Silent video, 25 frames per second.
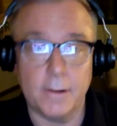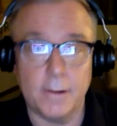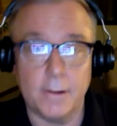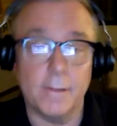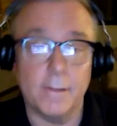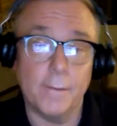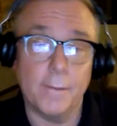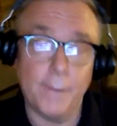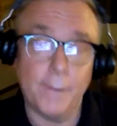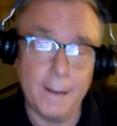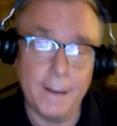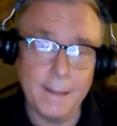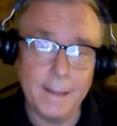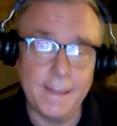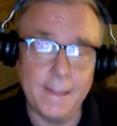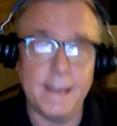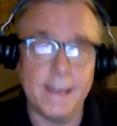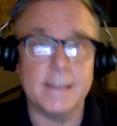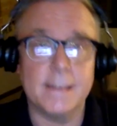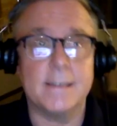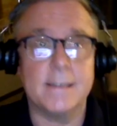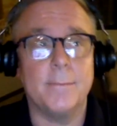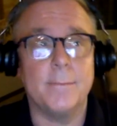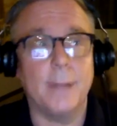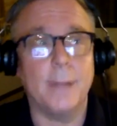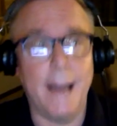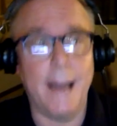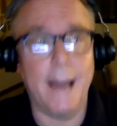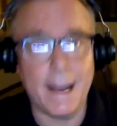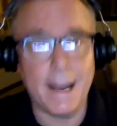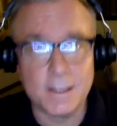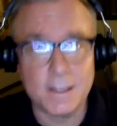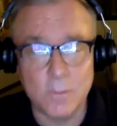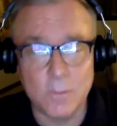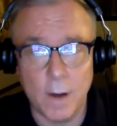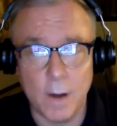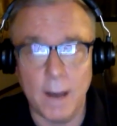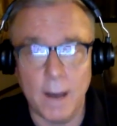And the funny thing is, in Black
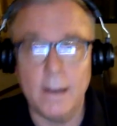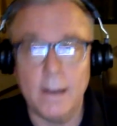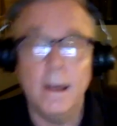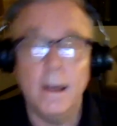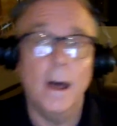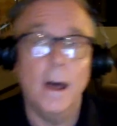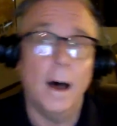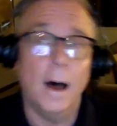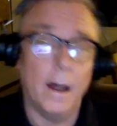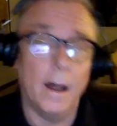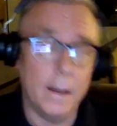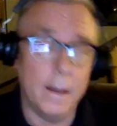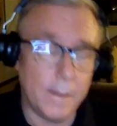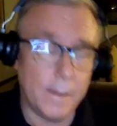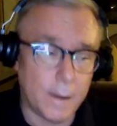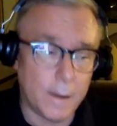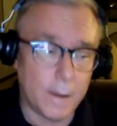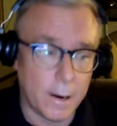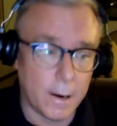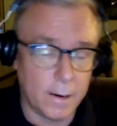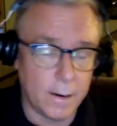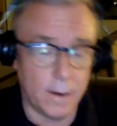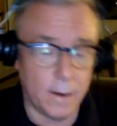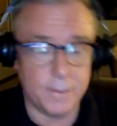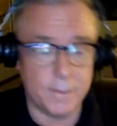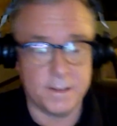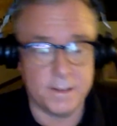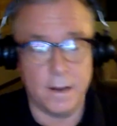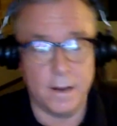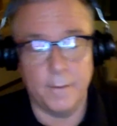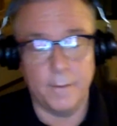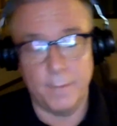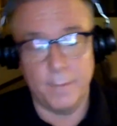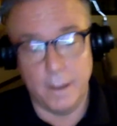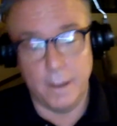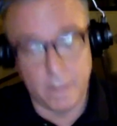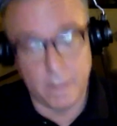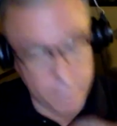Swan, another
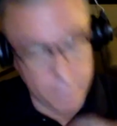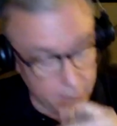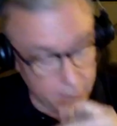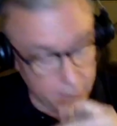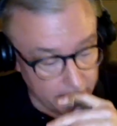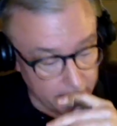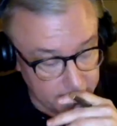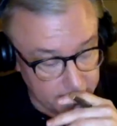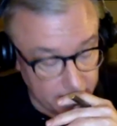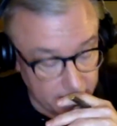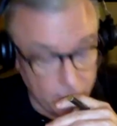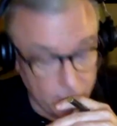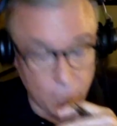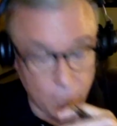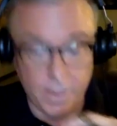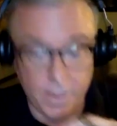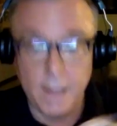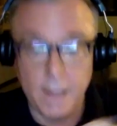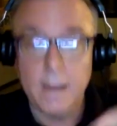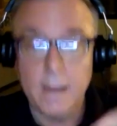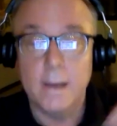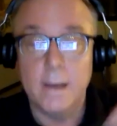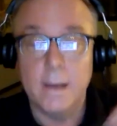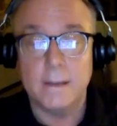Aronofsky movie,